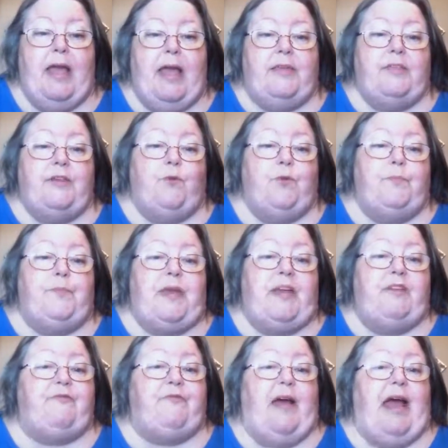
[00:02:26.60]
There would be
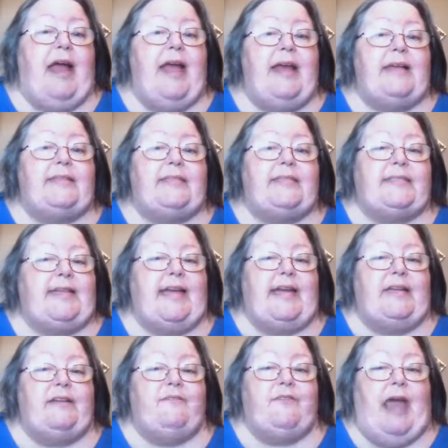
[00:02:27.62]
a fine
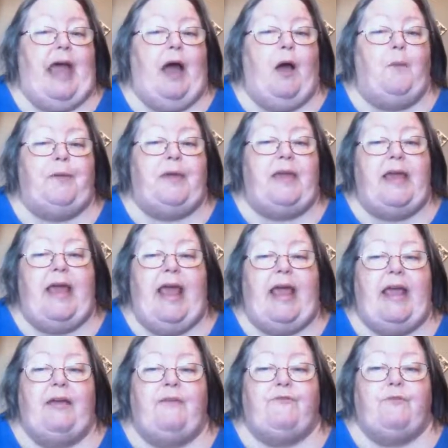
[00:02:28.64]
stand of cowpea
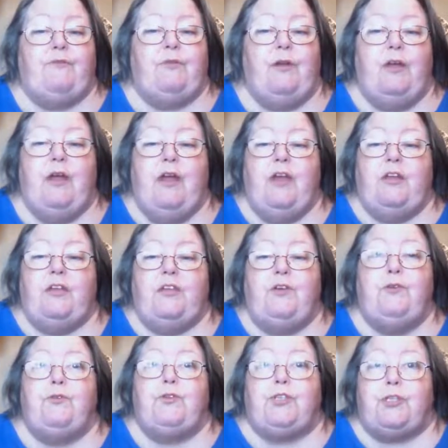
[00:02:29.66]
hay for
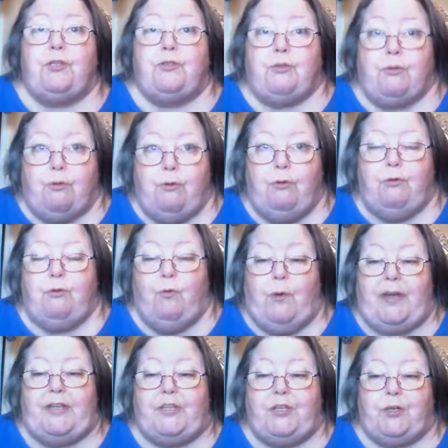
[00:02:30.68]
use through the
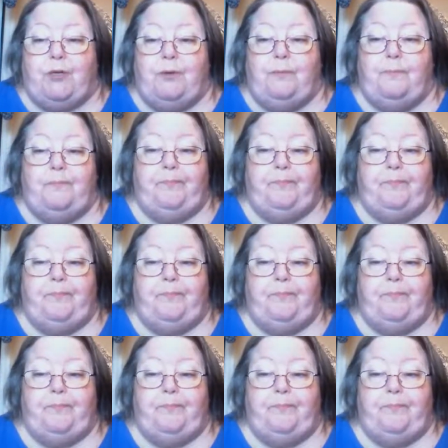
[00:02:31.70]
winter